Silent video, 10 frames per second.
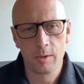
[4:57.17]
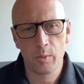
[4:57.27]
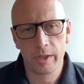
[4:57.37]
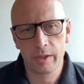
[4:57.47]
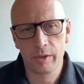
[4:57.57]

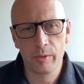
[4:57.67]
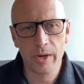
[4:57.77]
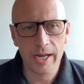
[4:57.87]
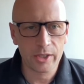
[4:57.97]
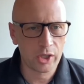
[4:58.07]
We can
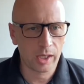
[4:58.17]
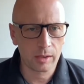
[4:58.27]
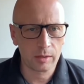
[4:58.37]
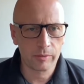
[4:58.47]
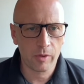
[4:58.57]
create
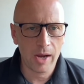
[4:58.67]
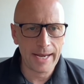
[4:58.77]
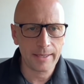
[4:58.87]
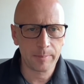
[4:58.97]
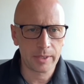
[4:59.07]
channels for
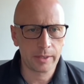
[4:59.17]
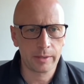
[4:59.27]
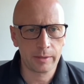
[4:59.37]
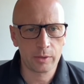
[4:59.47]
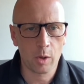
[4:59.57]
any
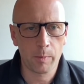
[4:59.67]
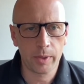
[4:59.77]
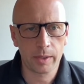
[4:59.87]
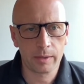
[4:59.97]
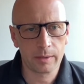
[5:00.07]
particular
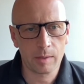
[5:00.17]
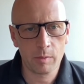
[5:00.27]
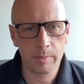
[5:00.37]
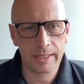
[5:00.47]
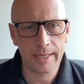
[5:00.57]
topic, and that
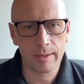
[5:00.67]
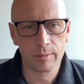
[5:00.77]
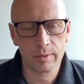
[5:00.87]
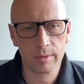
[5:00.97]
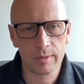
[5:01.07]
will be
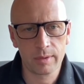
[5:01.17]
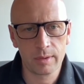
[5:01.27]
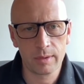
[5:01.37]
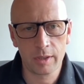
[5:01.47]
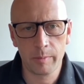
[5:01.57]
down to
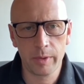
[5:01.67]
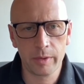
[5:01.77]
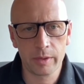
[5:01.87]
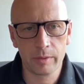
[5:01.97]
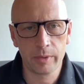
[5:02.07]
the
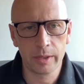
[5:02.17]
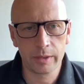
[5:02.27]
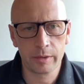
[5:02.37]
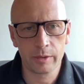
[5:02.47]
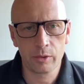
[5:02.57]
community really
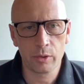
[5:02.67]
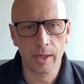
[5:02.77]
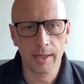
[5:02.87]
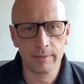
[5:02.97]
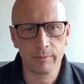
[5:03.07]
to
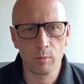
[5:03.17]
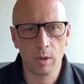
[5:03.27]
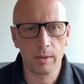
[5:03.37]
drive what